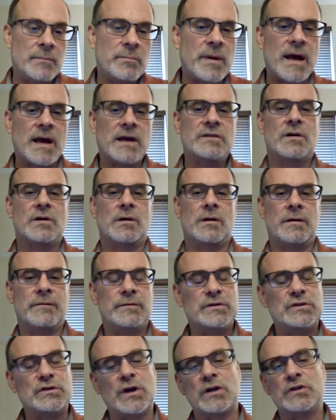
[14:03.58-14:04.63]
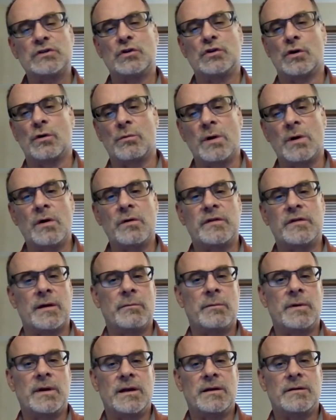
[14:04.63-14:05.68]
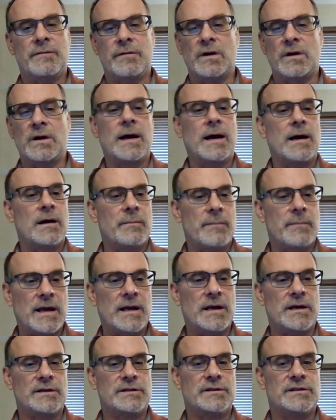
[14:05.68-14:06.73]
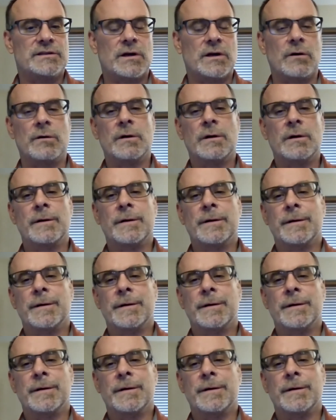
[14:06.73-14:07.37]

impacts on our infrastructure and our roads that we need to figure out how to manage. And so